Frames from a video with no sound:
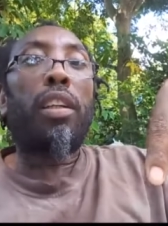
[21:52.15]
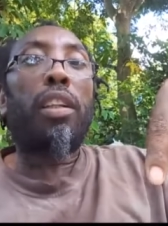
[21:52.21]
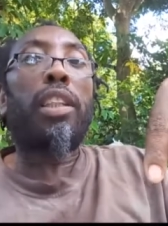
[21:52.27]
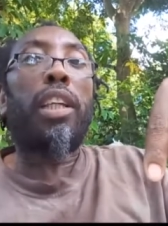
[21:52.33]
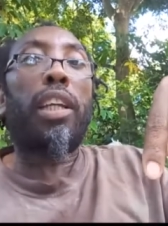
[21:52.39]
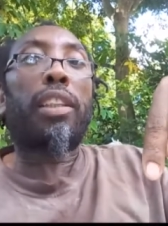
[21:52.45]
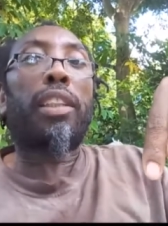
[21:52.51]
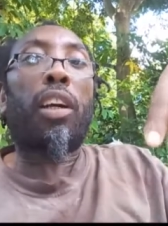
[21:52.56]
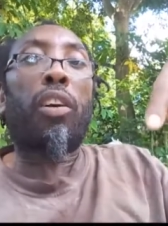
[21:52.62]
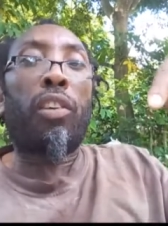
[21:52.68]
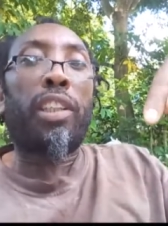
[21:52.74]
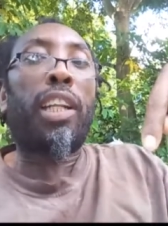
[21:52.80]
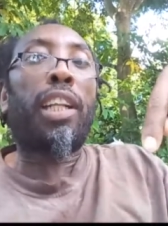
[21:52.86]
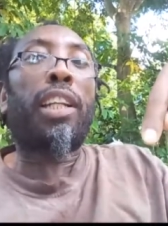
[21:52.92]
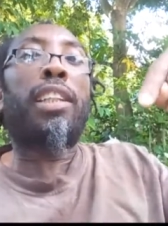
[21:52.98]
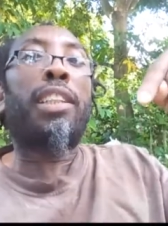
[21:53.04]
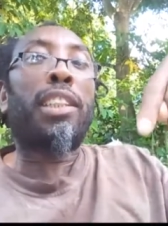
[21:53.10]
Yeah, it go in
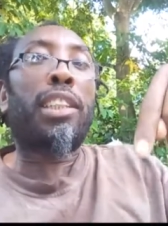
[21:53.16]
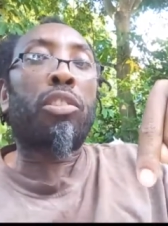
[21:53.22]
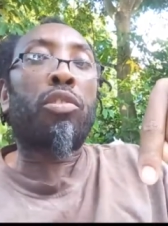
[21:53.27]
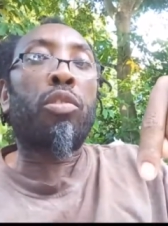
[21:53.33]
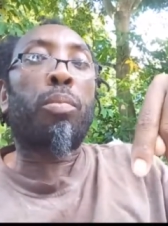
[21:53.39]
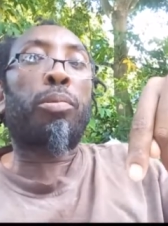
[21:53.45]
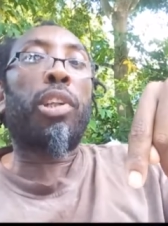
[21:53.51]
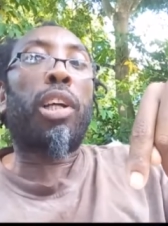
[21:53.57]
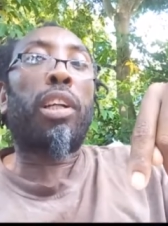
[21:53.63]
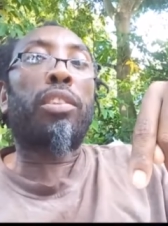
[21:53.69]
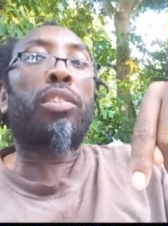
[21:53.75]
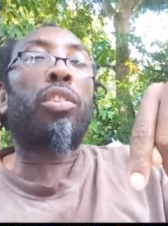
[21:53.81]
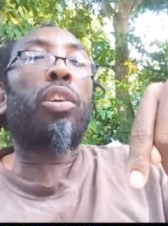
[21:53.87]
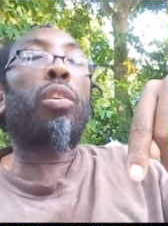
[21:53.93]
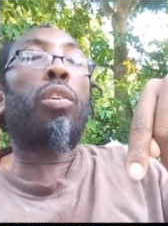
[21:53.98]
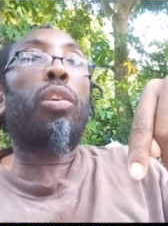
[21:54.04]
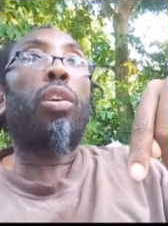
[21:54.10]
the description.
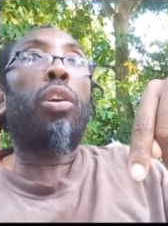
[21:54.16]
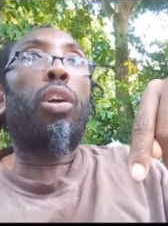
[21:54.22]
So